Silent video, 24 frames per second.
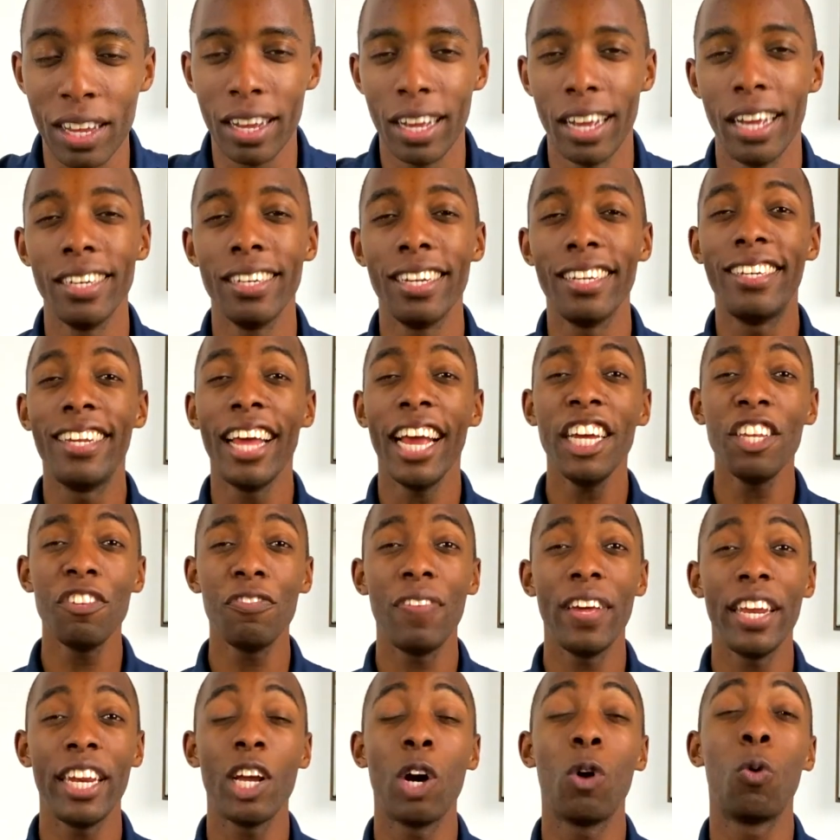In today's
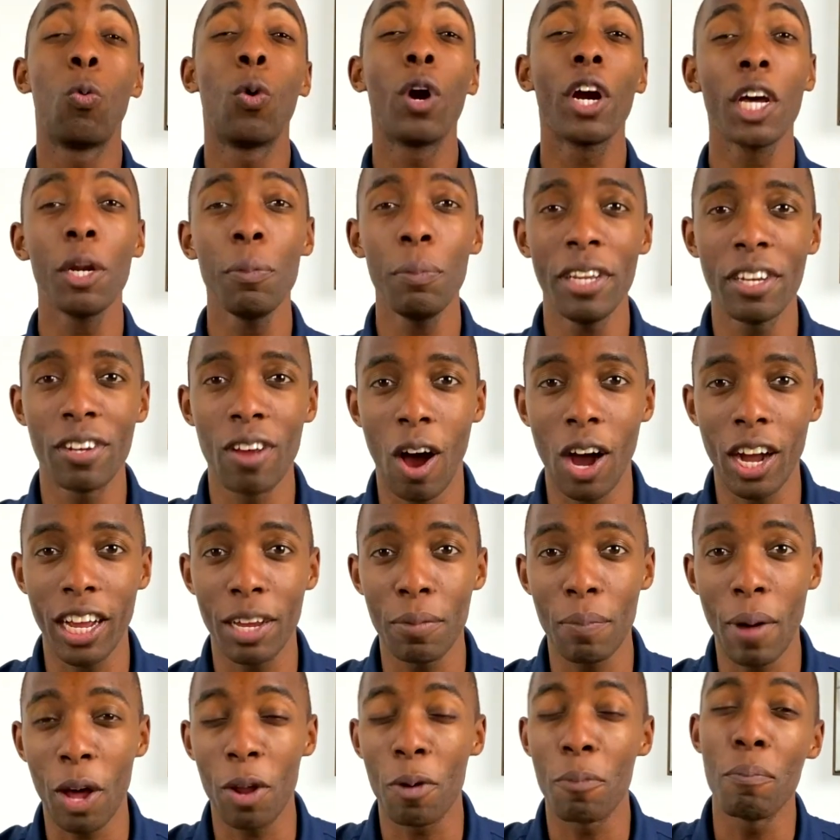video, we're gonna be talking
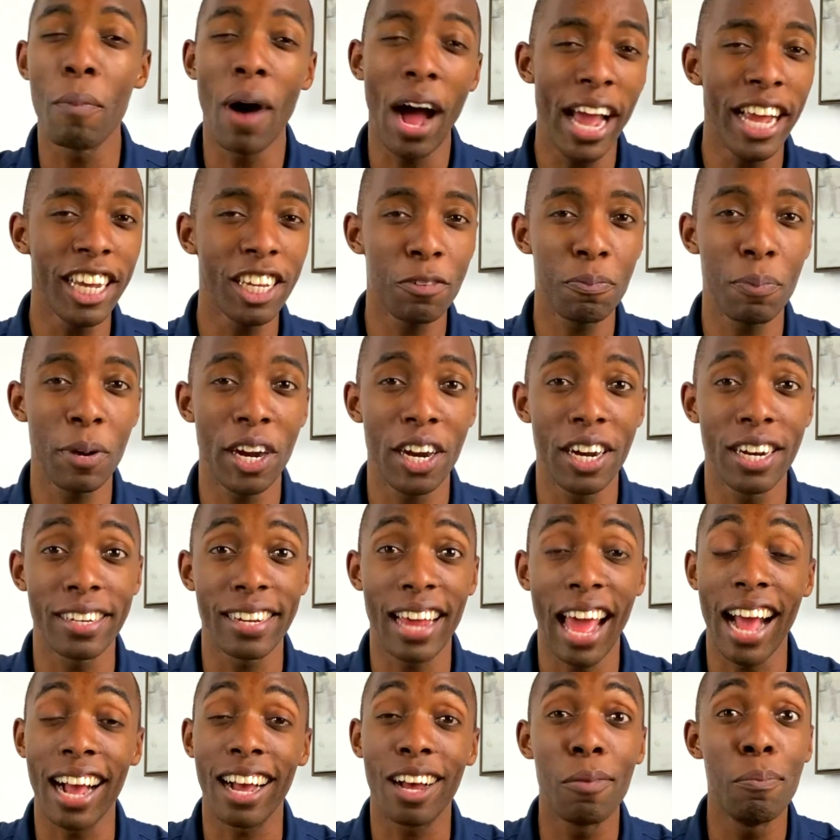about my experience
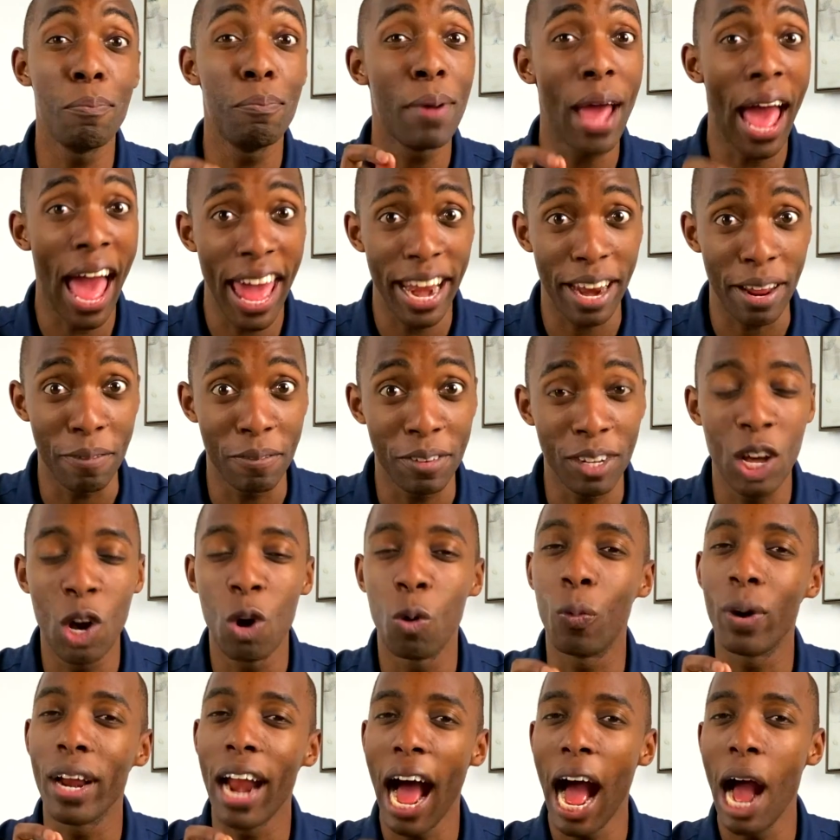at Combatives
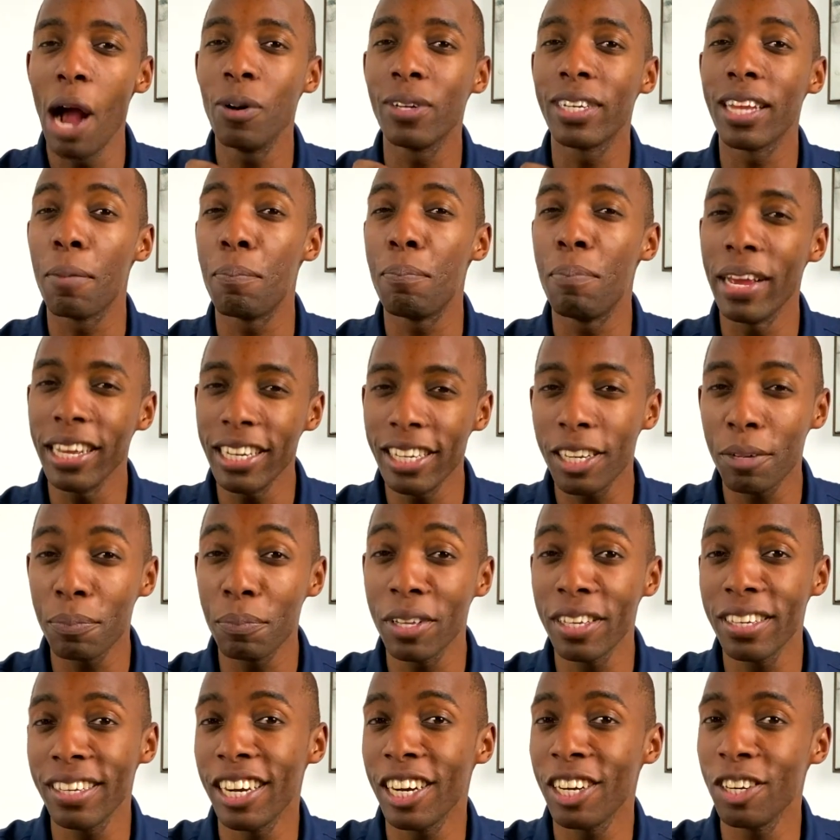when I was at basic
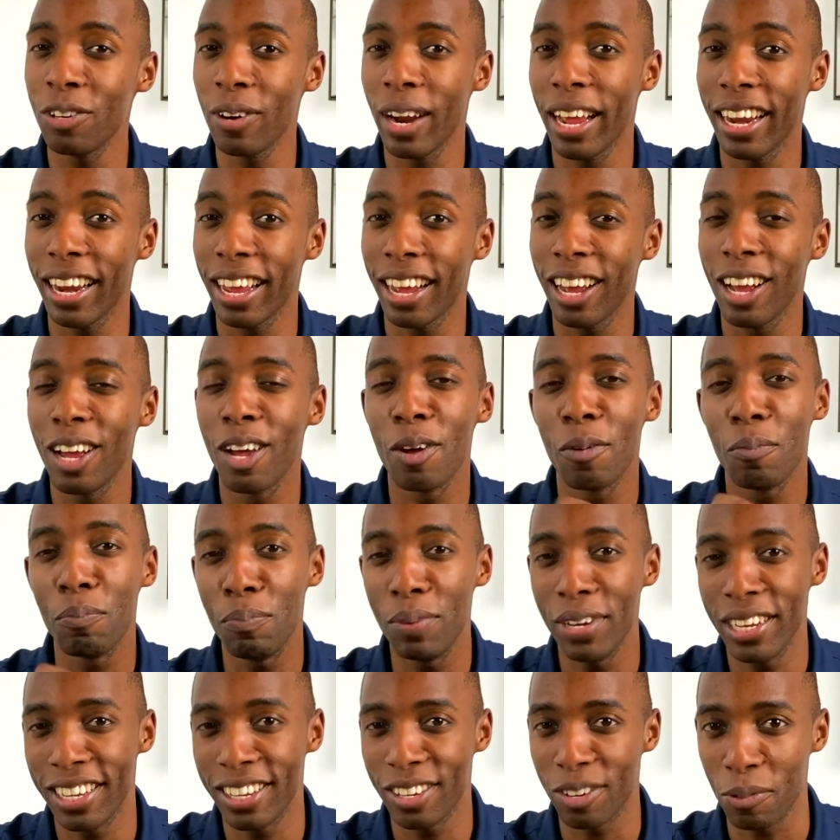military training
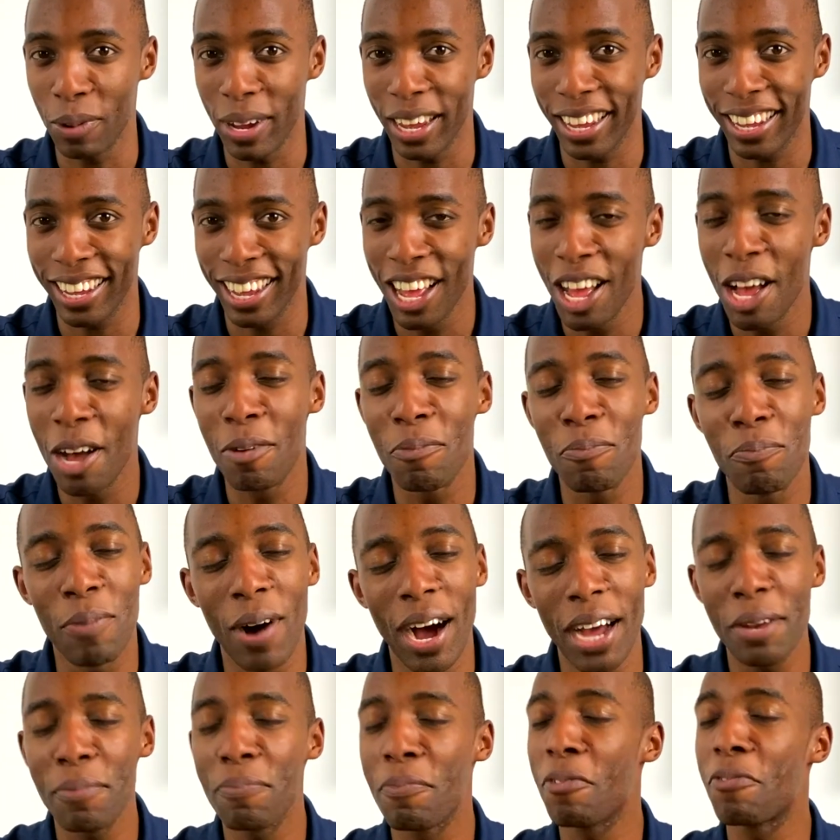Beast Week.
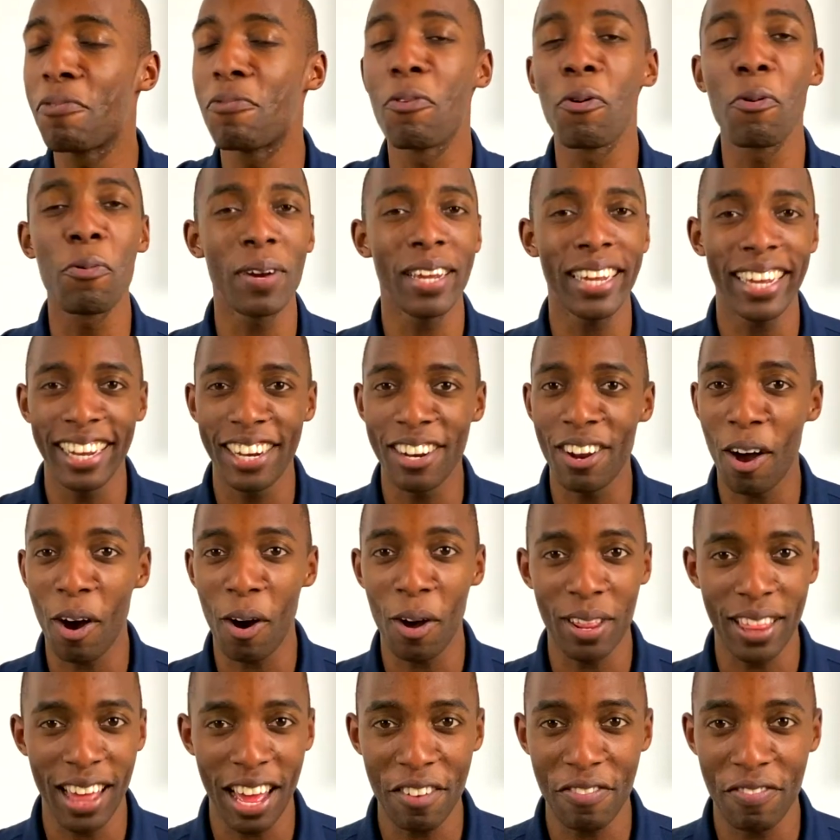But before we get into
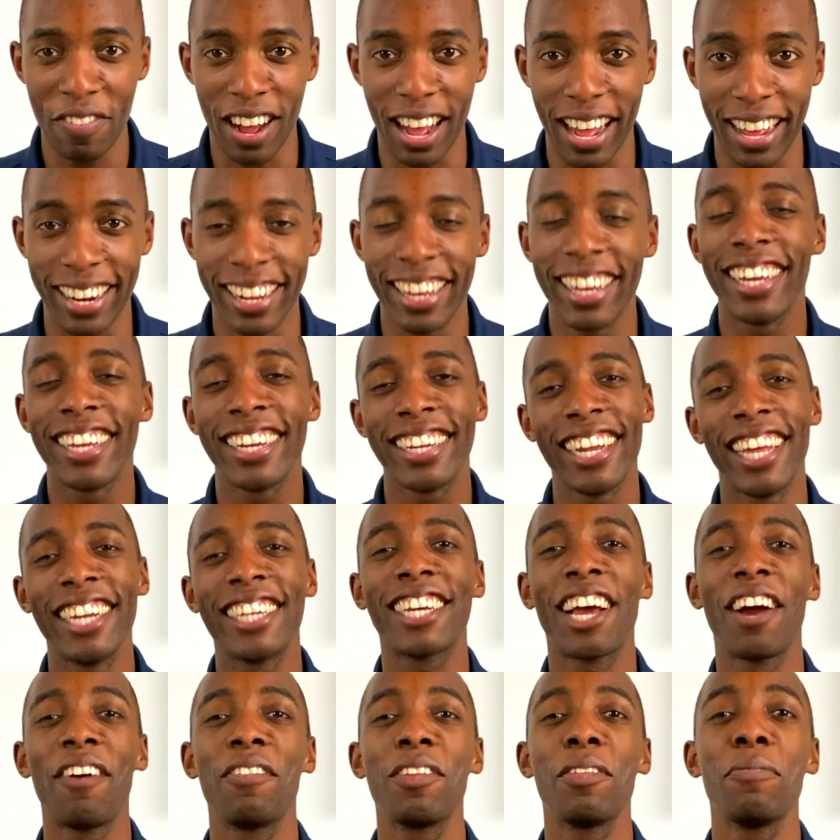all that fun, let's
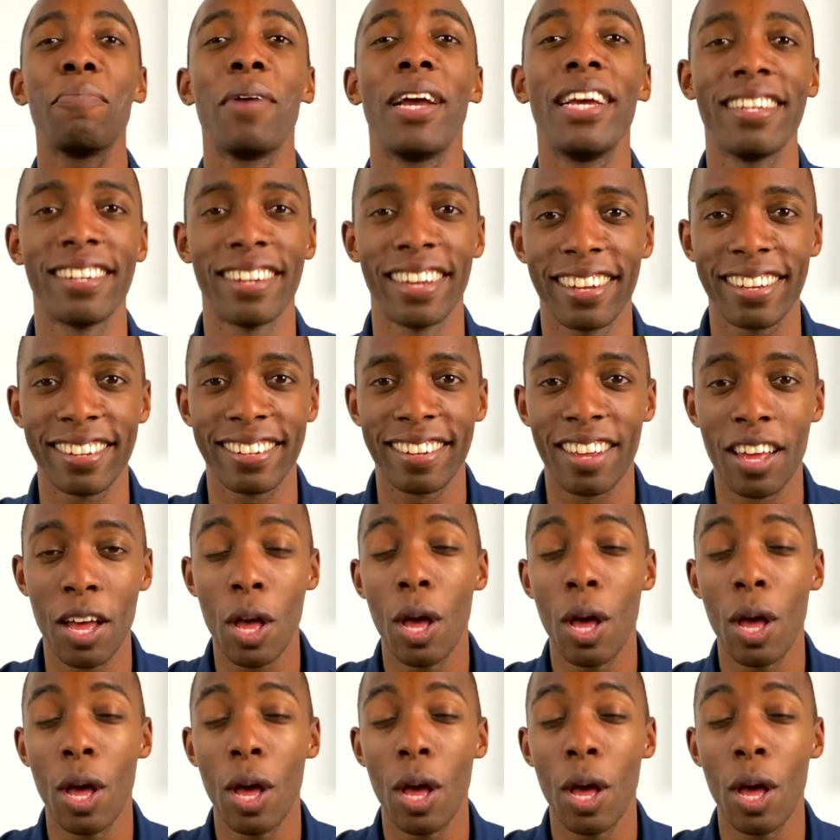cover the basics.